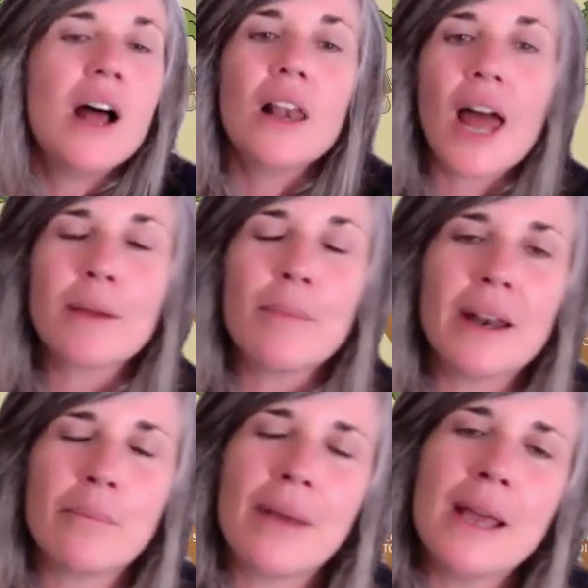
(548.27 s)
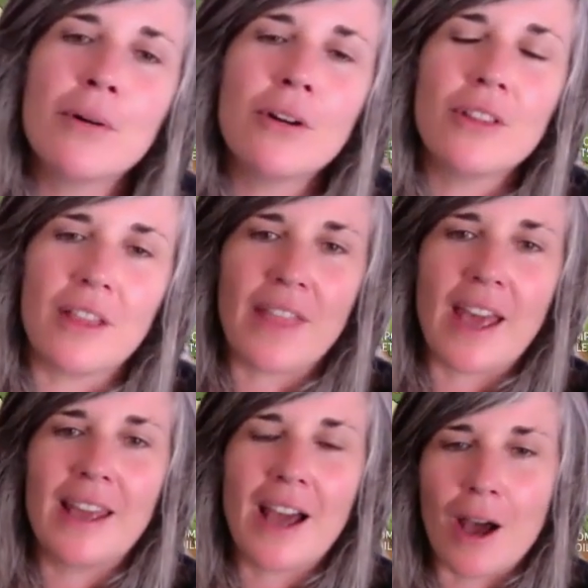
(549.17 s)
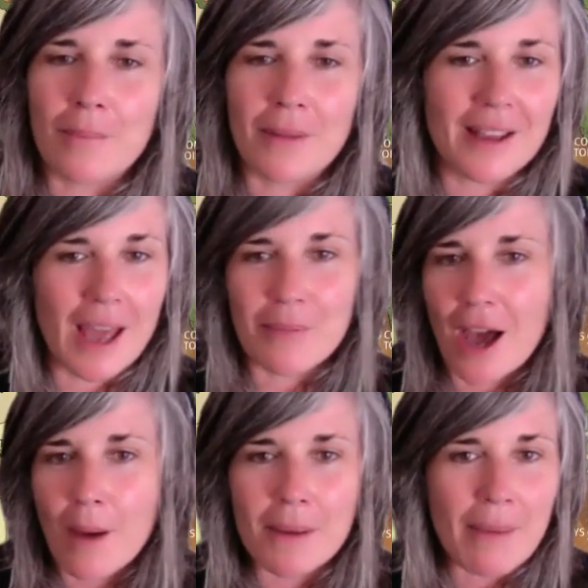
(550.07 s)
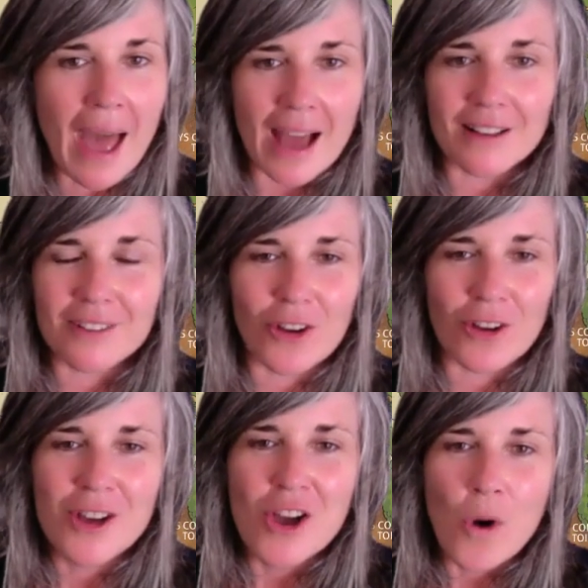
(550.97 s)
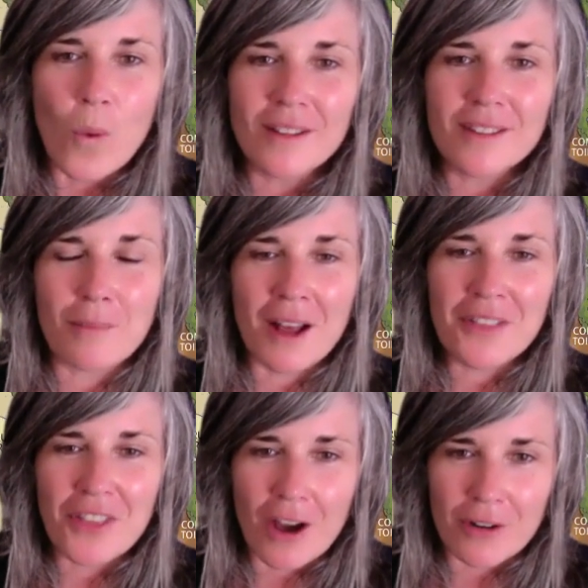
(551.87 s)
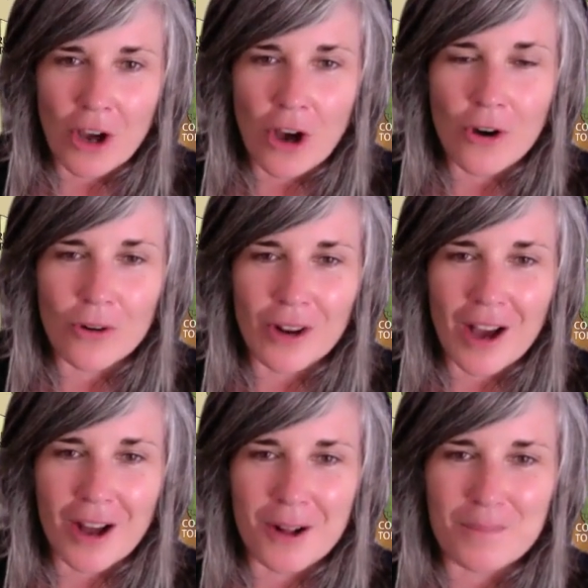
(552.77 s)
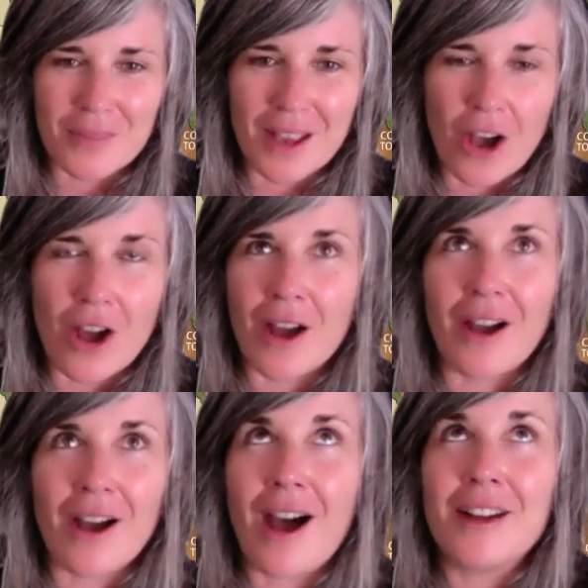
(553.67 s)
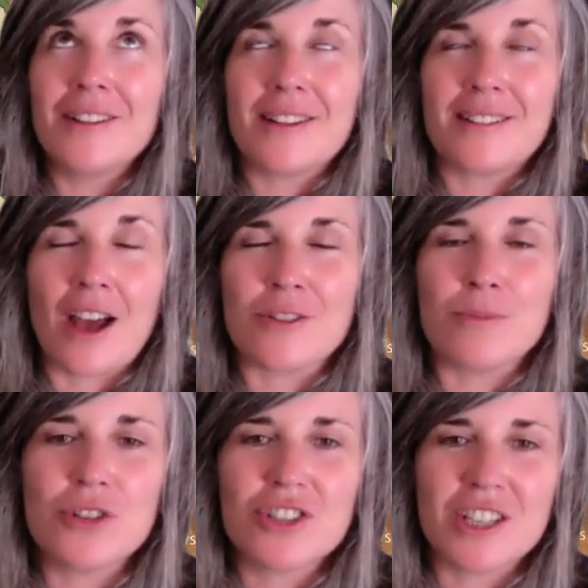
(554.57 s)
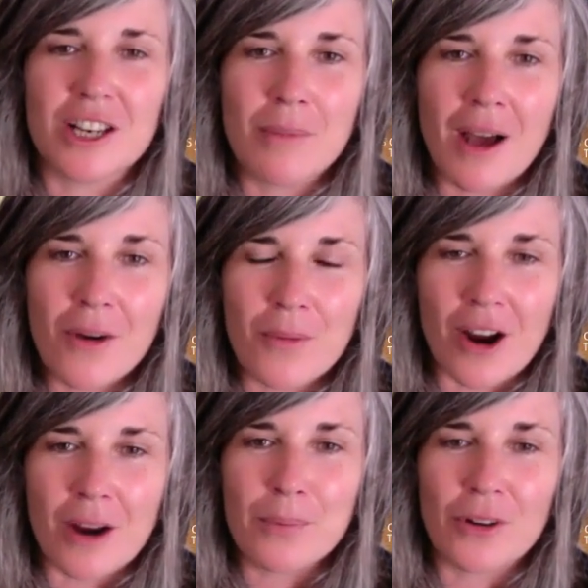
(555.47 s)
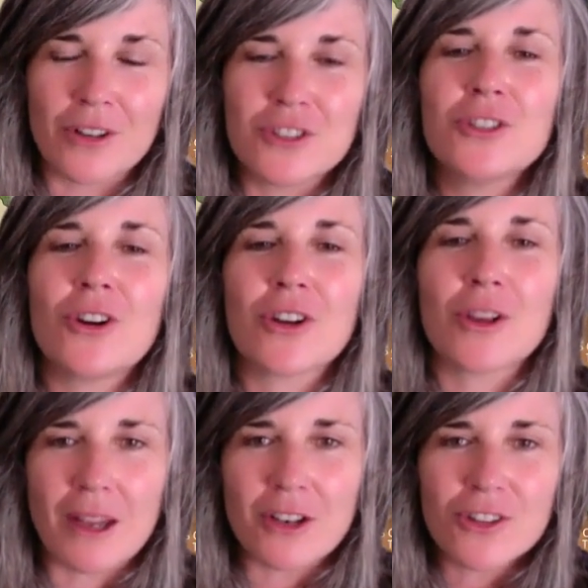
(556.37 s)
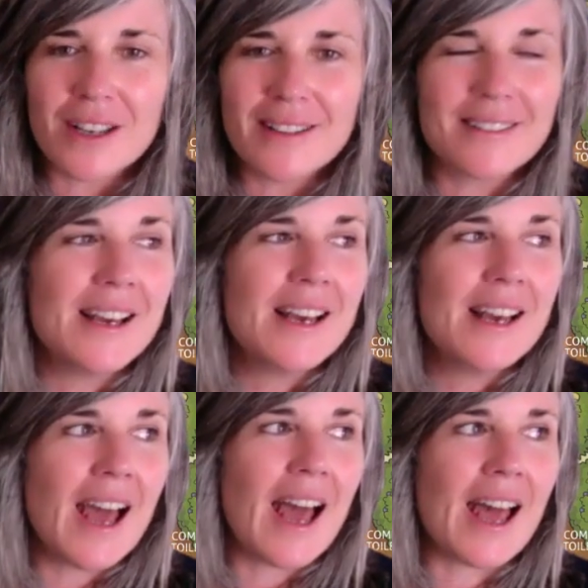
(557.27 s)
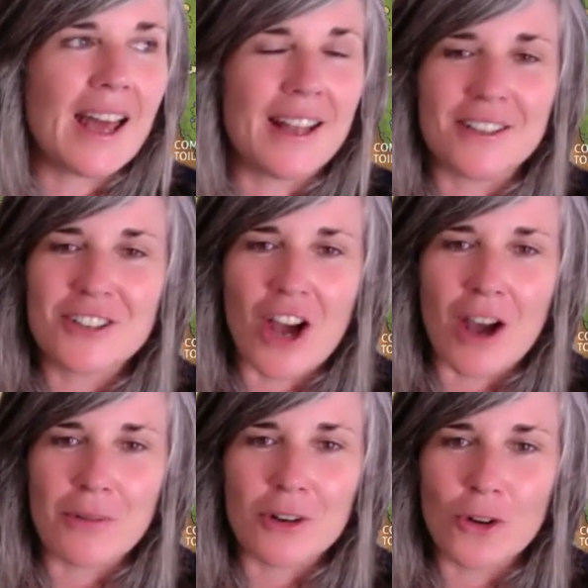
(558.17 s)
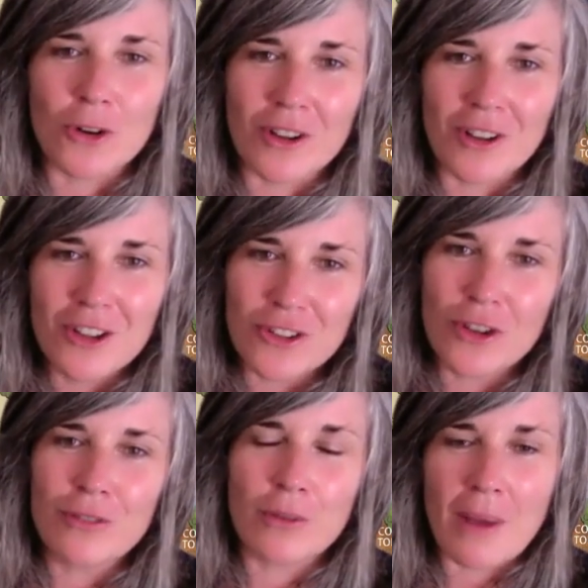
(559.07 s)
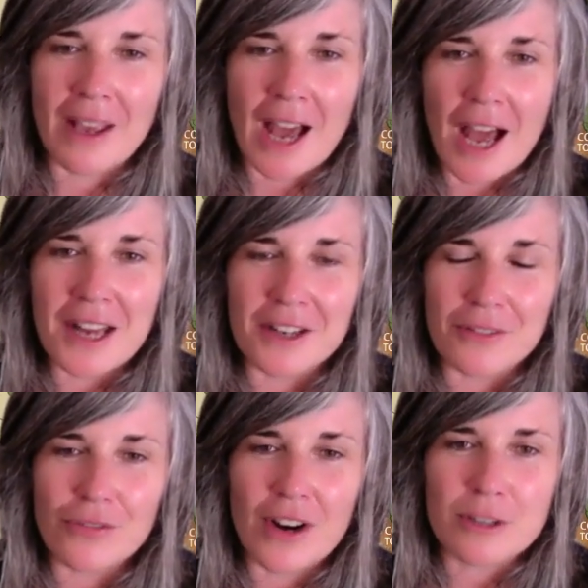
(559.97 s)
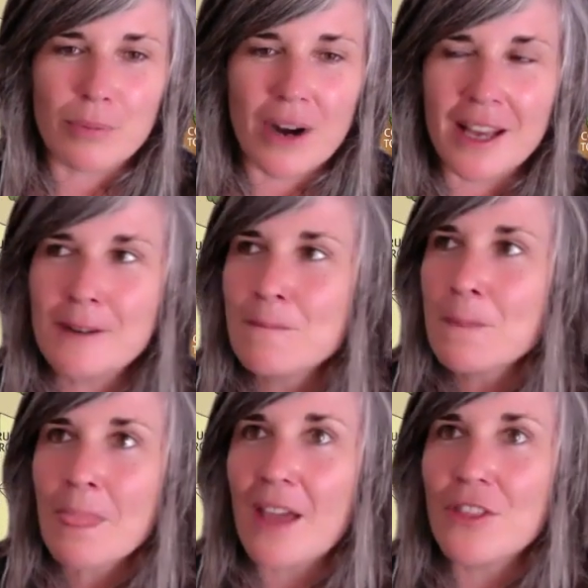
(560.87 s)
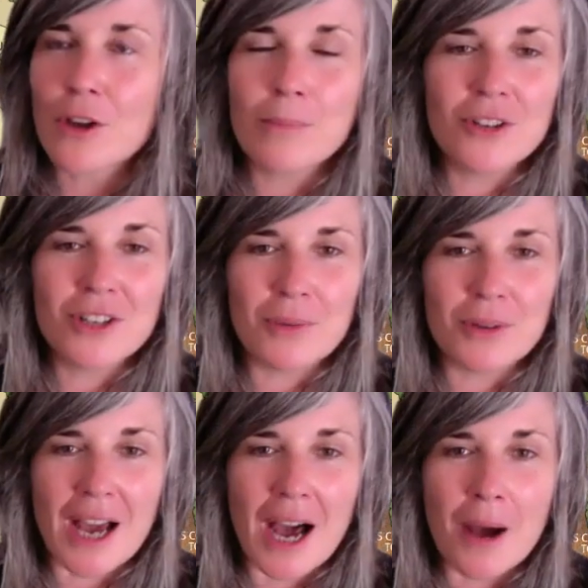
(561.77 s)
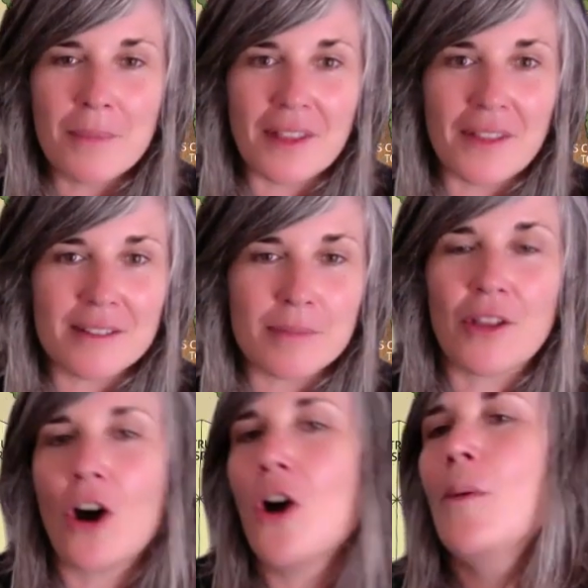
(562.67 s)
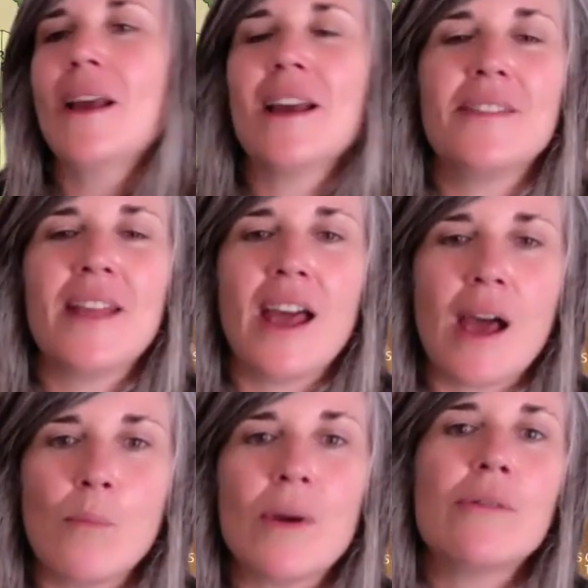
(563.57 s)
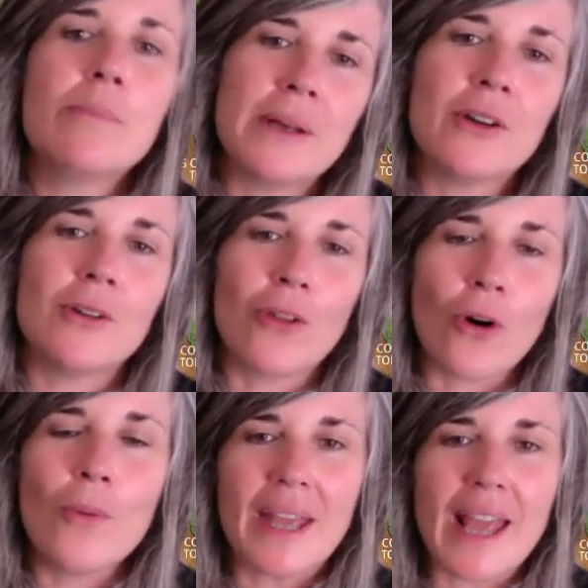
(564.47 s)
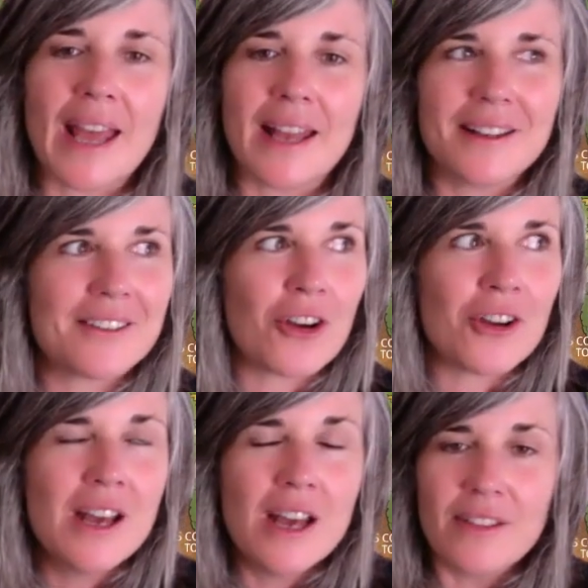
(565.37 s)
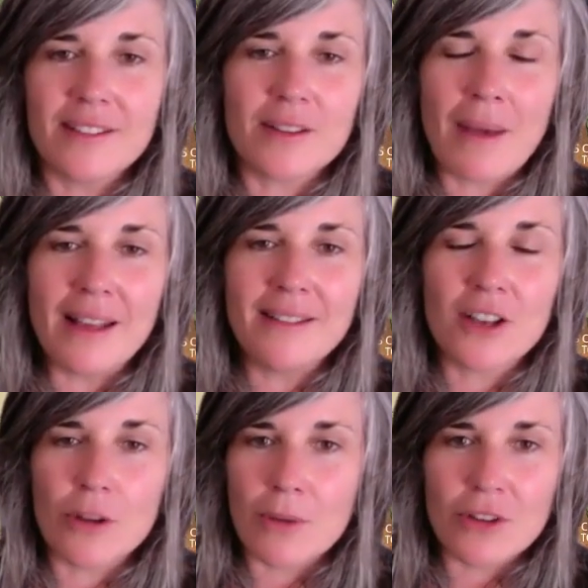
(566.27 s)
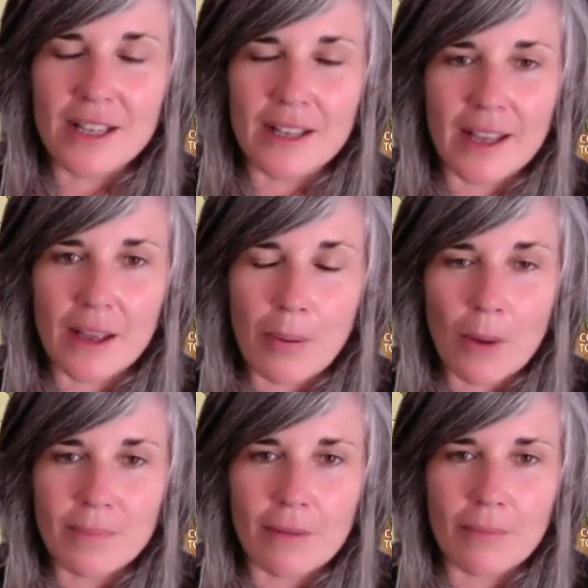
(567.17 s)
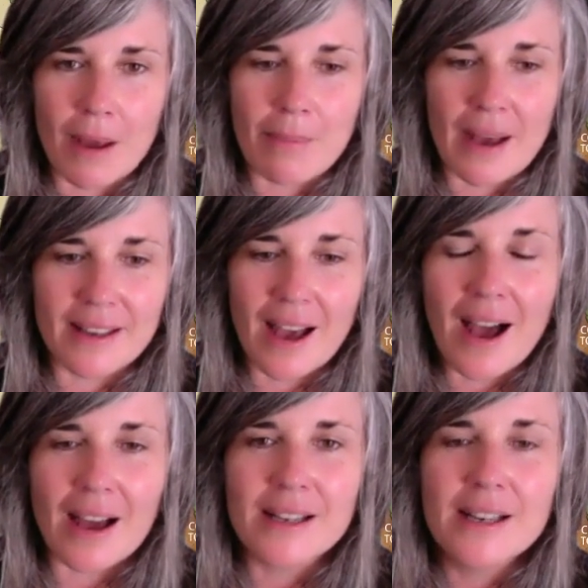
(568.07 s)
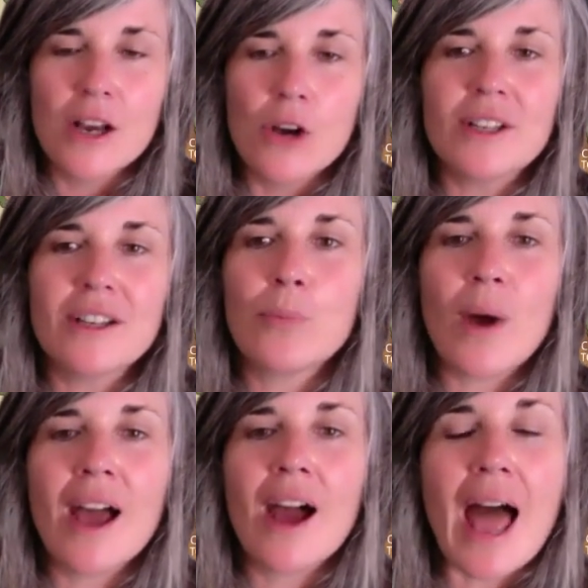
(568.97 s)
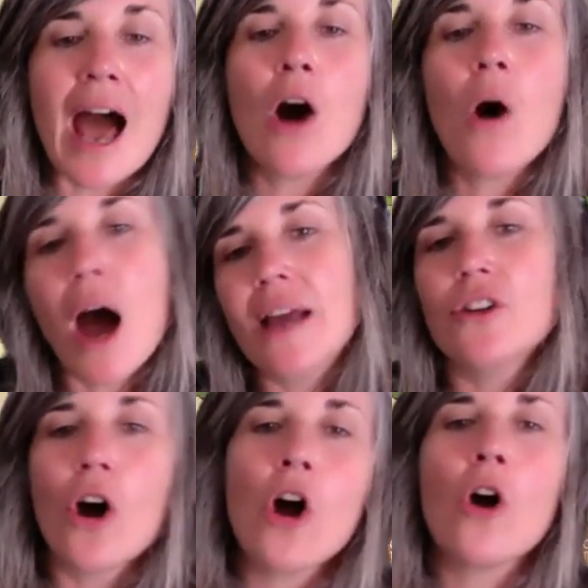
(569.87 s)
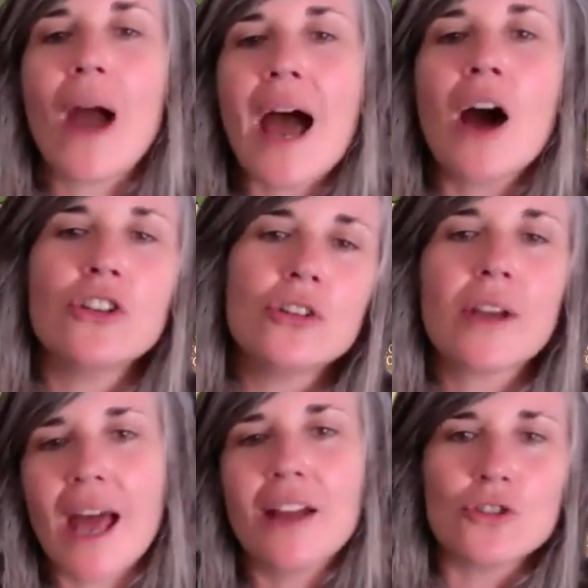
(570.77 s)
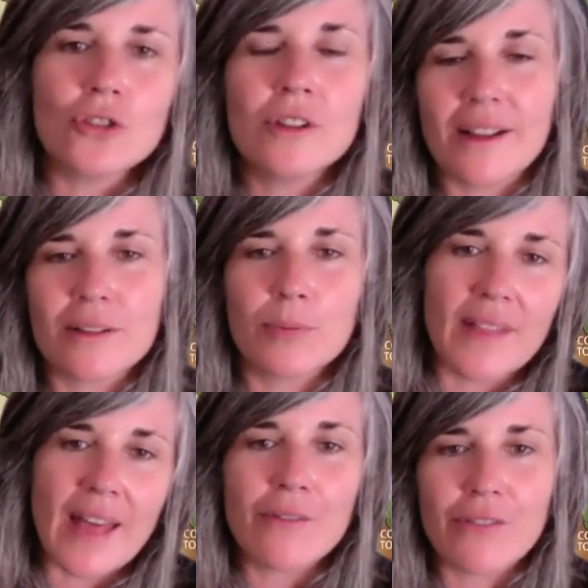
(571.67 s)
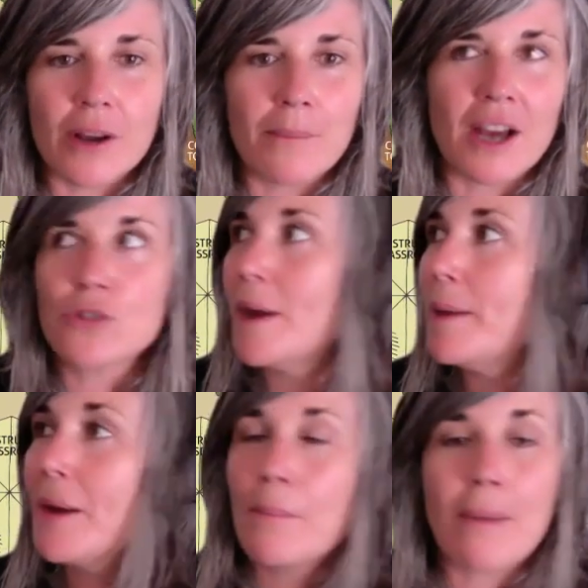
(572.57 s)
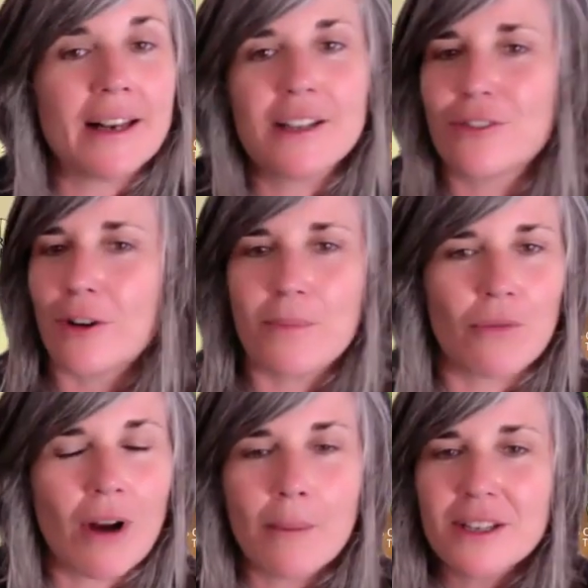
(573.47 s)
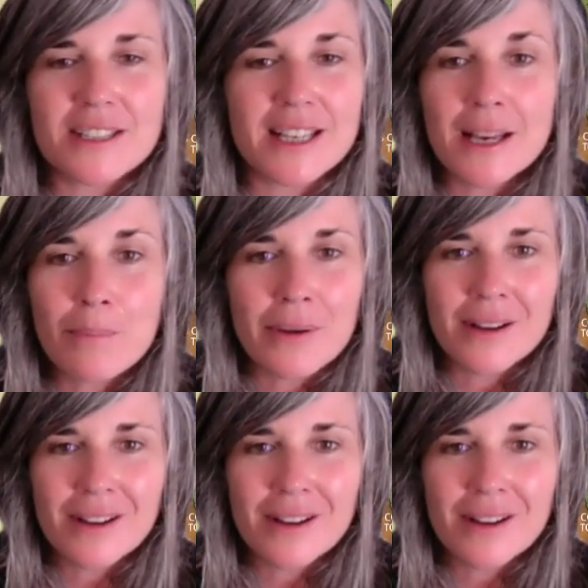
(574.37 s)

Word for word: Like-minded people that they um, kept coming back. So once a month, I would hold um, uh, Under the Stars Bush Cinema where I'd put on two documentaries and I would cook soup from my garden and fresh bread and the community would come and then they'd spend the whole weekend there and we would build all weekend and so this amazing community popped up in my backyard which is where how i know how you can do this without very much we built mainly from the rubbish tip